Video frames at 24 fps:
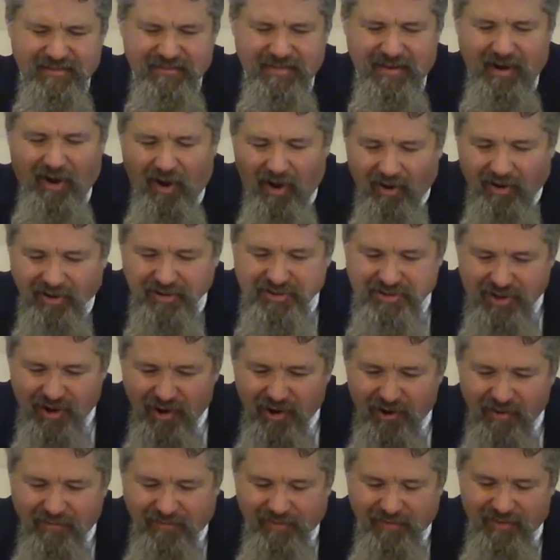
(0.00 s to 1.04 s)
but
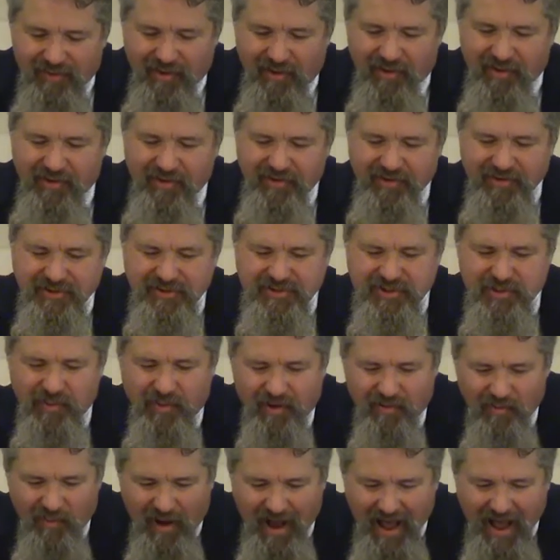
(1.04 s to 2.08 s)
also for those who
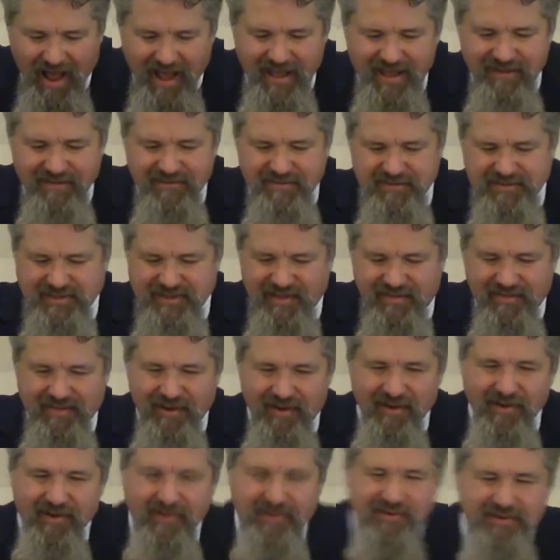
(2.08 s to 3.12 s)
are wives and
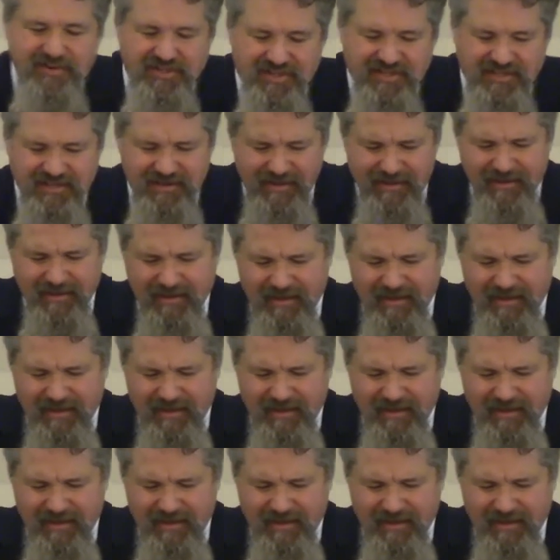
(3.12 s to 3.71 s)
those